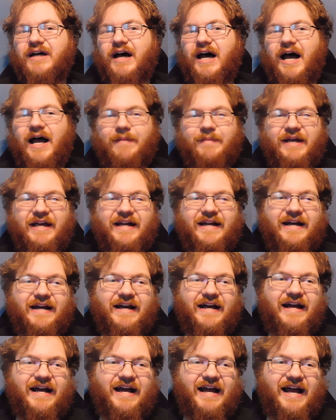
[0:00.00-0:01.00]
I mean,
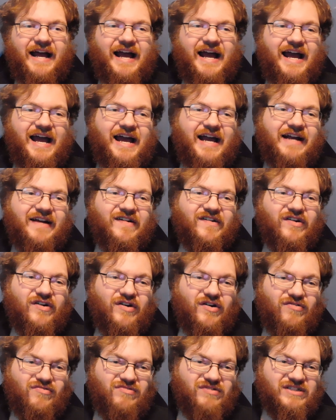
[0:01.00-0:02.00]
Aang and
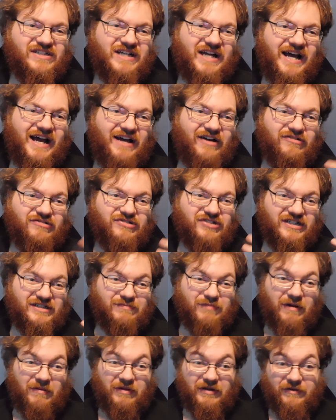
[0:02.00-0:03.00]
Ozai's
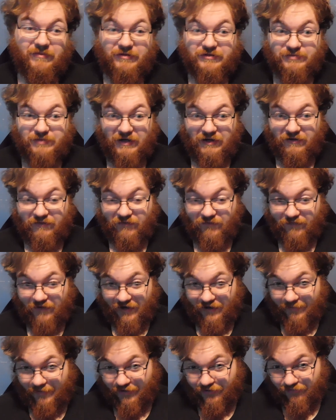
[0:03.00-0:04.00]
probably the most powerful
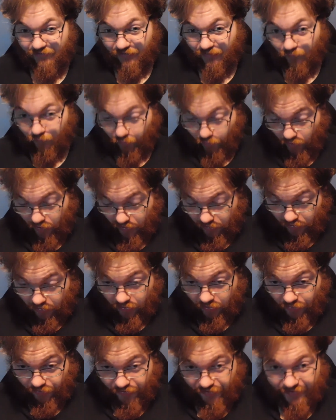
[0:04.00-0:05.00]
firebender in the
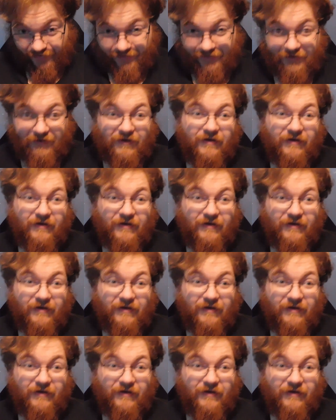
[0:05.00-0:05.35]
world.